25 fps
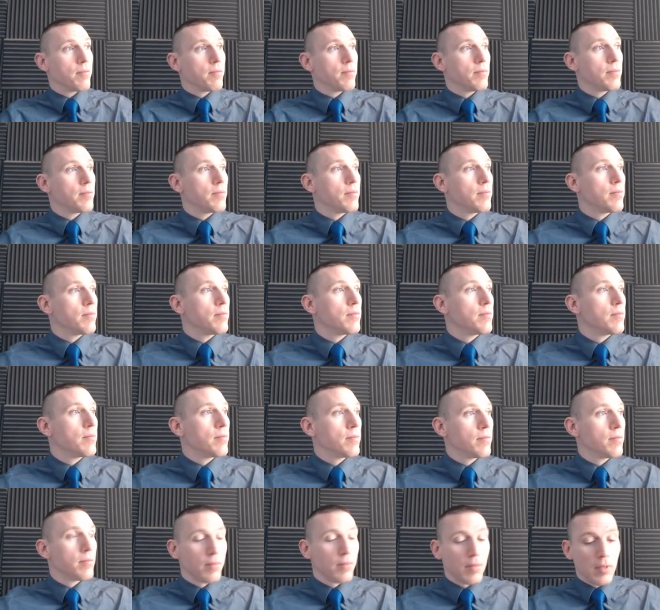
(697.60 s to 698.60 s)

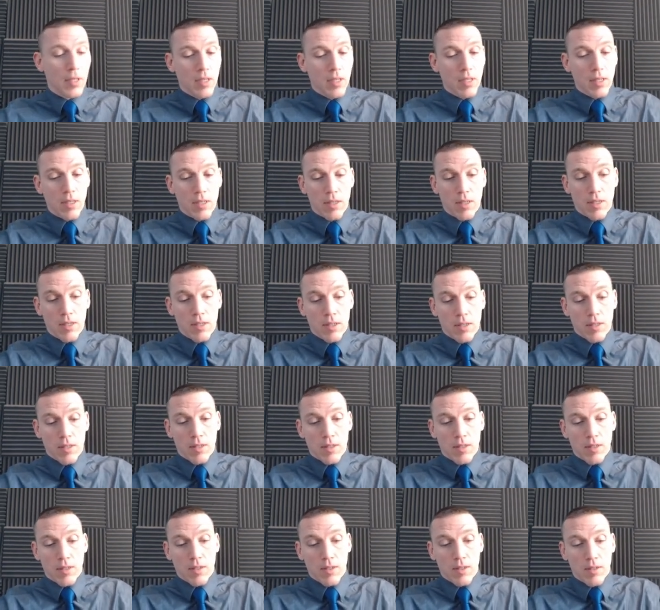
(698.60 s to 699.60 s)

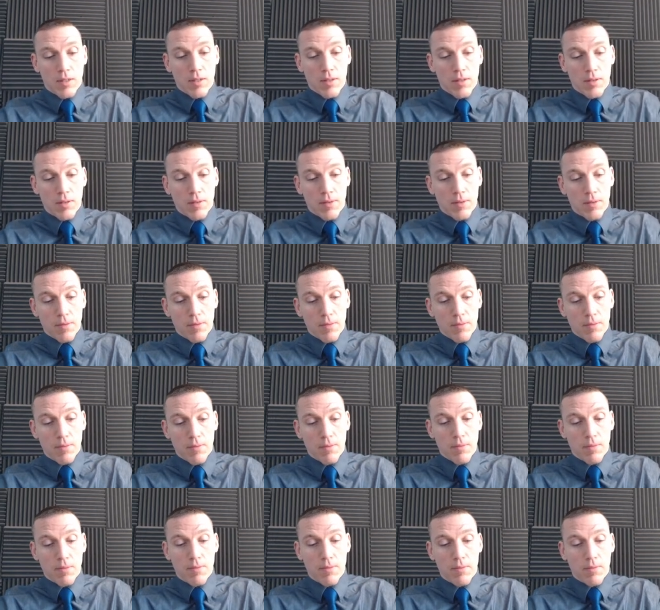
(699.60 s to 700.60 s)

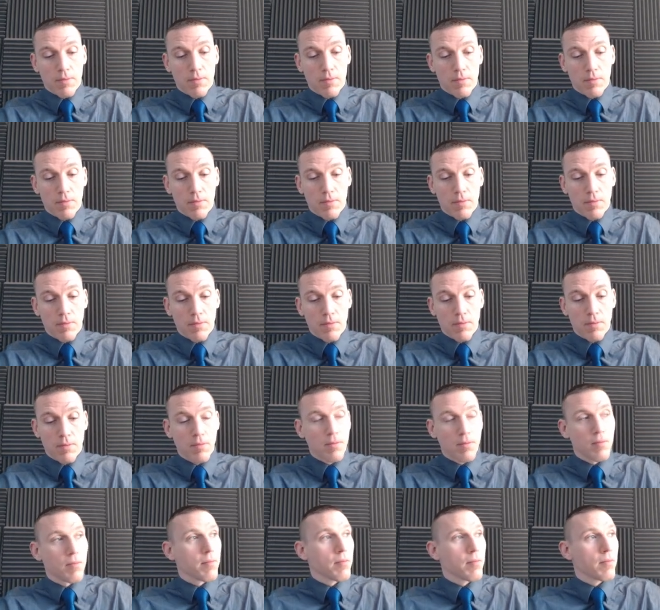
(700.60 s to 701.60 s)

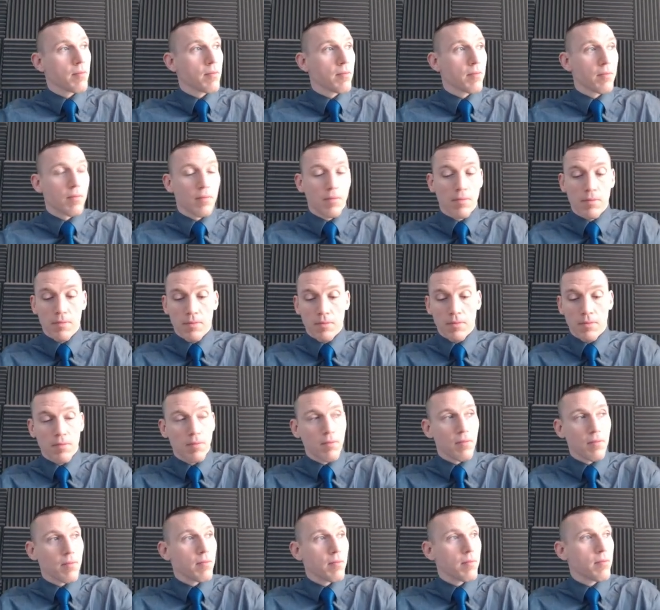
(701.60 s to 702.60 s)

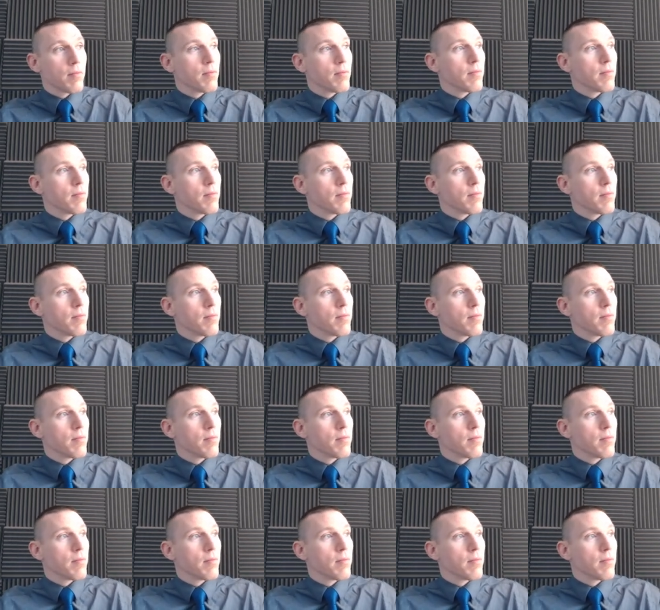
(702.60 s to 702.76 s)
Nothing is said.